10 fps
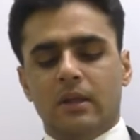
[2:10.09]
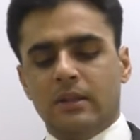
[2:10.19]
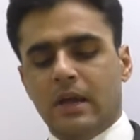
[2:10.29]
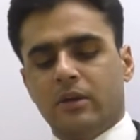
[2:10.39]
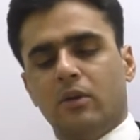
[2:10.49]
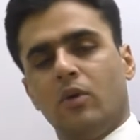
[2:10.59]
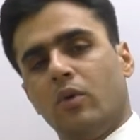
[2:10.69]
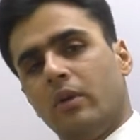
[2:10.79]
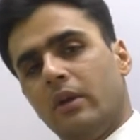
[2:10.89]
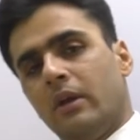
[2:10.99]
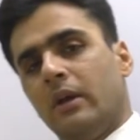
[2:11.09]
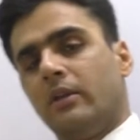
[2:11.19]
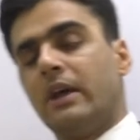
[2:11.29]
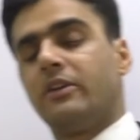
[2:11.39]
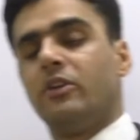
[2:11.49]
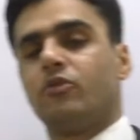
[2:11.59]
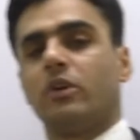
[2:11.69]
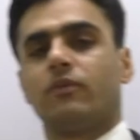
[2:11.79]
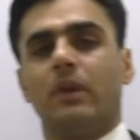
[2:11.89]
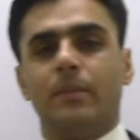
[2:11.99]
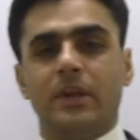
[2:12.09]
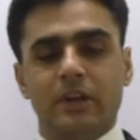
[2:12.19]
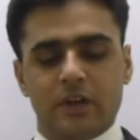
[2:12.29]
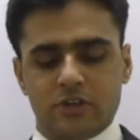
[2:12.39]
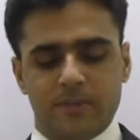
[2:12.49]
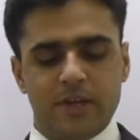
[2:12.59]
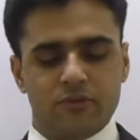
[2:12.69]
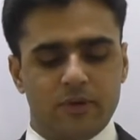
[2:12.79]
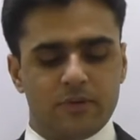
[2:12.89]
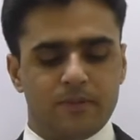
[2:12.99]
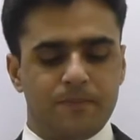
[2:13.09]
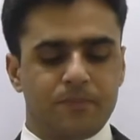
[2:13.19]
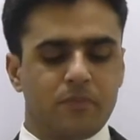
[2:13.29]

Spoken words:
that interest will be deductible interest.